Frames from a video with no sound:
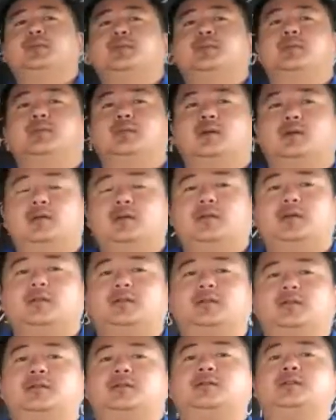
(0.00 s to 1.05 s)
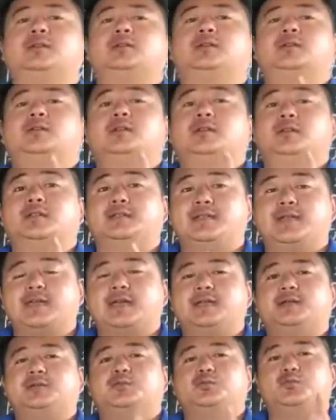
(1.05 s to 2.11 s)
none other
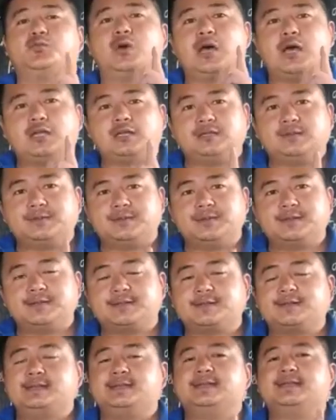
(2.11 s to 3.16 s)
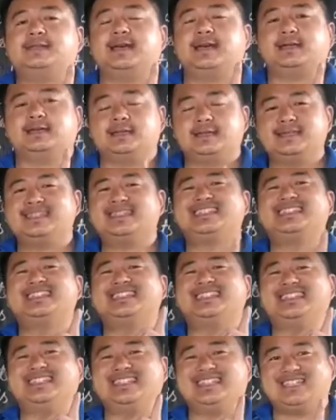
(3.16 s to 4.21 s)
than one person, that is
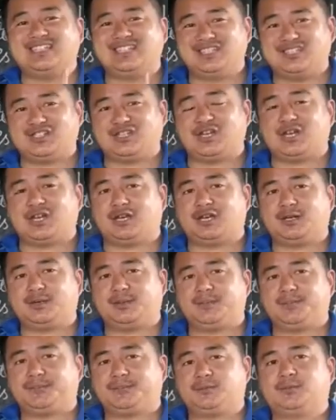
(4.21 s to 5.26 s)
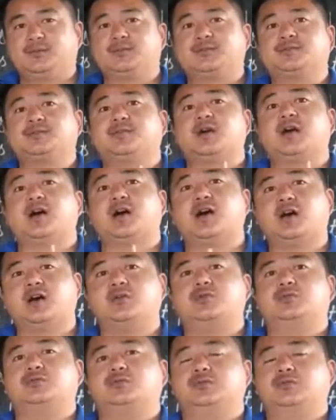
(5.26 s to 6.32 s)
J. So
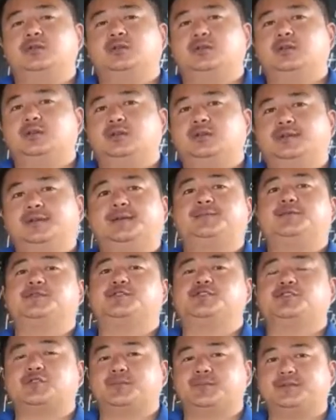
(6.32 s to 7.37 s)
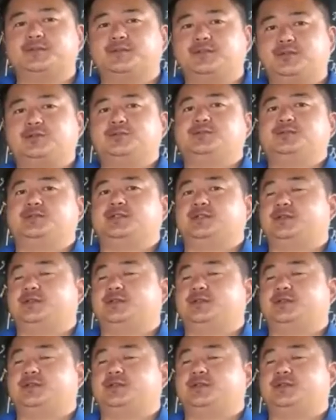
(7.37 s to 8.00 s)
how apostrophe is used